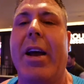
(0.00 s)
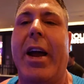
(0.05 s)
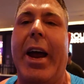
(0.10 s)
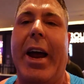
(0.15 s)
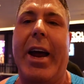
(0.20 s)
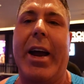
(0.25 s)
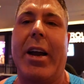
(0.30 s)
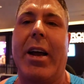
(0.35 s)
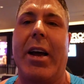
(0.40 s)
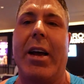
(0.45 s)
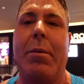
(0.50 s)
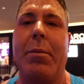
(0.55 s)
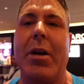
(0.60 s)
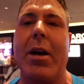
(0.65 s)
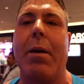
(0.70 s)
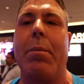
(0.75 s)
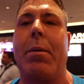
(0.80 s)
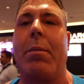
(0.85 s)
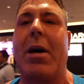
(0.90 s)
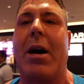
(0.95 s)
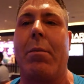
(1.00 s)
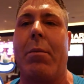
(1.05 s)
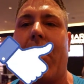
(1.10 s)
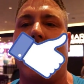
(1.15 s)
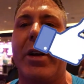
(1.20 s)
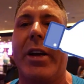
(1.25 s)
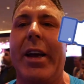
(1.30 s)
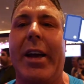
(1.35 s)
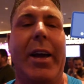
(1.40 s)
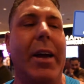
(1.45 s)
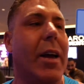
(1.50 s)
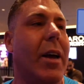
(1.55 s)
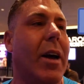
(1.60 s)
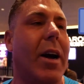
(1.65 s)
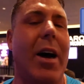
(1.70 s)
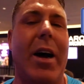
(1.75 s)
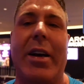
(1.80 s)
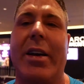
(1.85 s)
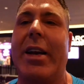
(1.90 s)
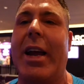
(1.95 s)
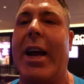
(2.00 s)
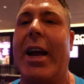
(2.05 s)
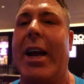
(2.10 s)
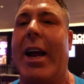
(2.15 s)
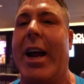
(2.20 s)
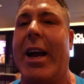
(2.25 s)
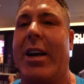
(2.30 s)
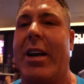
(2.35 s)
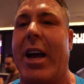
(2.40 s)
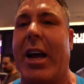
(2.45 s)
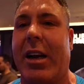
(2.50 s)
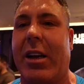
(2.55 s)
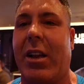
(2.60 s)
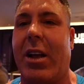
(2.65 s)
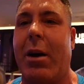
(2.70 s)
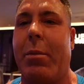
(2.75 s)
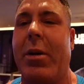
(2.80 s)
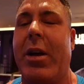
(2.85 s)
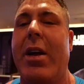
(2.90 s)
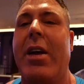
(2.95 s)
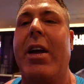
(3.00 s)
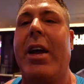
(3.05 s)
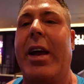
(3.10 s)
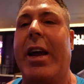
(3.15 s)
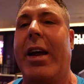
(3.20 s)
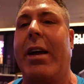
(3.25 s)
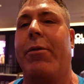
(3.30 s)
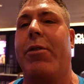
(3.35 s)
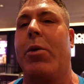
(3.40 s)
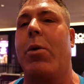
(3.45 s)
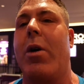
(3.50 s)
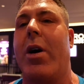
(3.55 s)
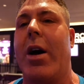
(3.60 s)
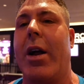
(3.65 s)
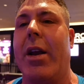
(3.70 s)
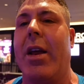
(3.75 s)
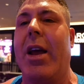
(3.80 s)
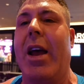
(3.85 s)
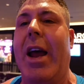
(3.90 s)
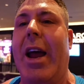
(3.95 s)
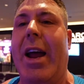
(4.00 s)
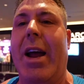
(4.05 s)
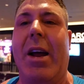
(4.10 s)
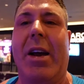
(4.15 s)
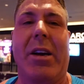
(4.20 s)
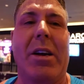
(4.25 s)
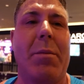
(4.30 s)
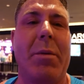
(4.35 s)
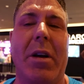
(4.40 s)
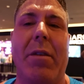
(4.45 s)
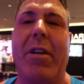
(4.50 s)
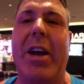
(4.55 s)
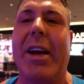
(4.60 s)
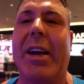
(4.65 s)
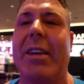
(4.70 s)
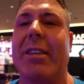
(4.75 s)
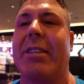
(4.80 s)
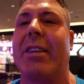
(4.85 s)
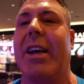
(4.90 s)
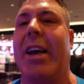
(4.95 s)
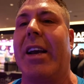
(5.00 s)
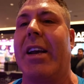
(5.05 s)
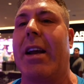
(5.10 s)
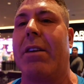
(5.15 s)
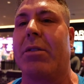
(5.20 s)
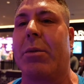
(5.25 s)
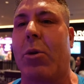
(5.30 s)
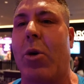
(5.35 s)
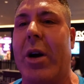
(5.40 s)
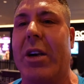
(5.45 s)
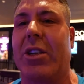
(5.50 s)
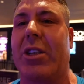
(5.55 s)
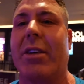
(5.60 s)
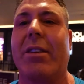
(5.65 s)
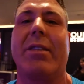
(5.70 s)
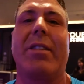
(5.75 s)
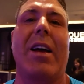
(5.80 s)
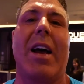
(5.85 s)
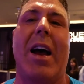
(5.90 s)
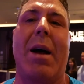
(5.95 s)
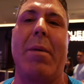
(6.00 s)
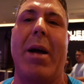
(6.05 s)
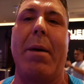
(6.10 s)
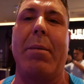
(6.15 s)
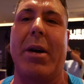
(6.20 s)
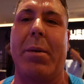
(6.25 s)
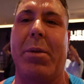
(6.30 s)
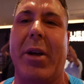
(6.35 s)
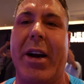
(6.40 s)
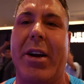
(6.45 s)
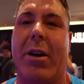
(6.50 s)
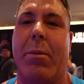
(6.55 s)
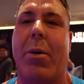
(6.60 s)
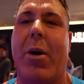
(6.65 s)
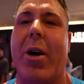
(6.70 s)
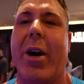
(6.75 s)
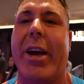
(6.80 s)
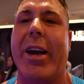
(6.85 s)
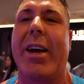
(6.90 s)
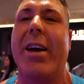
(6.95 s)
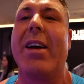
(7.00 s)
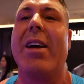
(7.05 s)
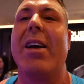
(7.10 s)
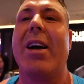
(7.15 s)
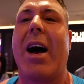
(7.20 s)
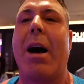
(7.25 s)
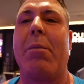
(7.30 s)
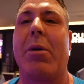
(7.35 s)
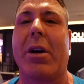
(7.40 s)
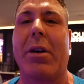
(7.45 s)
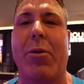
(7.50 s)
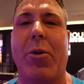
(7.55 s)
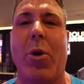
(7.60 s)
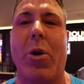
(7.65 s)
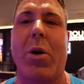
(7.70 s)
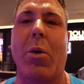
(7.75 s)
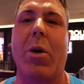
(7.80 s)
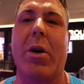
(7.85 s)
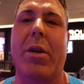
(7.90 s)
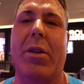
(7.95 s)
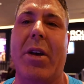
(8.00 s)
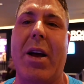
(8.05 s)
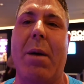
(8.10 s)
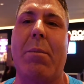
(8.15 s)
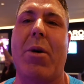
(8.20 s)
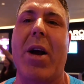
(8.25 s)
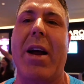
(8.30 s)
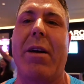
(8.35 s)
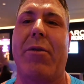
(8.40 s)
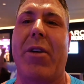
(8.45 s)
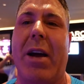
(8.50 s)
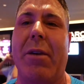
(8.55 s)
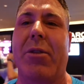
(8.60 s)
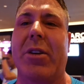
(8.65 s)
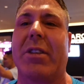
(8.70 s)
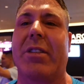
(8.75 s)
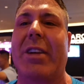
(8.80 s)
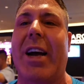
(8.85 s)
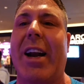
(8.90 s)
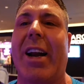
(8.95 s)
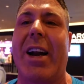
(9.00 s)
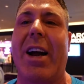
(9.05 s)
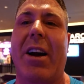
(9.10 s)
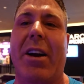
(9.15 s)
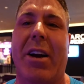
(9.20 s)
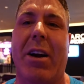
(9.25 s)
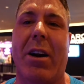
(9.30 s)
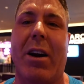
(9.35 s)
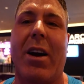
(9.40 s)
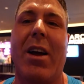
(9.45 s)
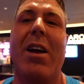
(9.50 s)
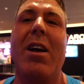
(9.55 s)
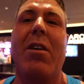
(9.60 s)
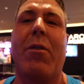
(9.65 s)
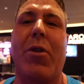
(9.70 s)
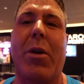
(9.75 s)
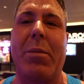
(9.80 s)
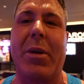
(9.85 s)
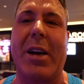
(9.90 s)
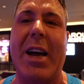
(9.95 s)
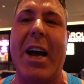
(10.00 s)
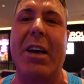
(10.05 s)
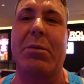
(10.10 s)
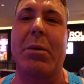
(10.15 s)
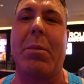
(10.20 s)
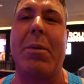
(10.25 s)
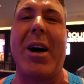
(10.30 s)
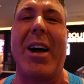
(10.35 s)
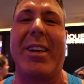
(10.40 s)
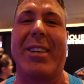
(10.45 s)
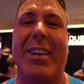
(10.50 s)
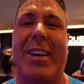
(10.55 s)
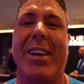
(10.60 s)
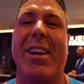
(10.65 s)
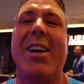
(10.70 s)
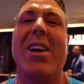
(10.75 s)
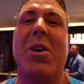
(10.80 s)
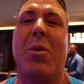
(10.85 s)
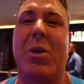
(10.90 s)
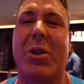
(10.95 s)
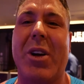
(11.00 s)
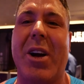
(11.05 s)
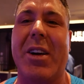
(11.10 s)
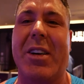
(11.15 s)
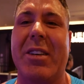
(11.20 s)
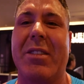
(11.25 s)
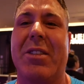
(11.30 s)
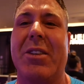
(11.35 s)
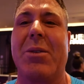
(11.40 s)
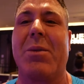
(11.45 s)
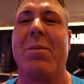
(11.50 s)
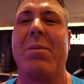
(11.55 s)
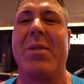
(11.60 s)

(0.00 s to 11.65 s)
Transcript: And hit me up about Marquee Day and Nightclub if you want. Coming to Vegas and you have some questions, I'm happy to plan your party. I'm looking forward to working with you. I'm Brian Pfeiffer, signing out here from the Cosmopolitan. We'll talk to you soon.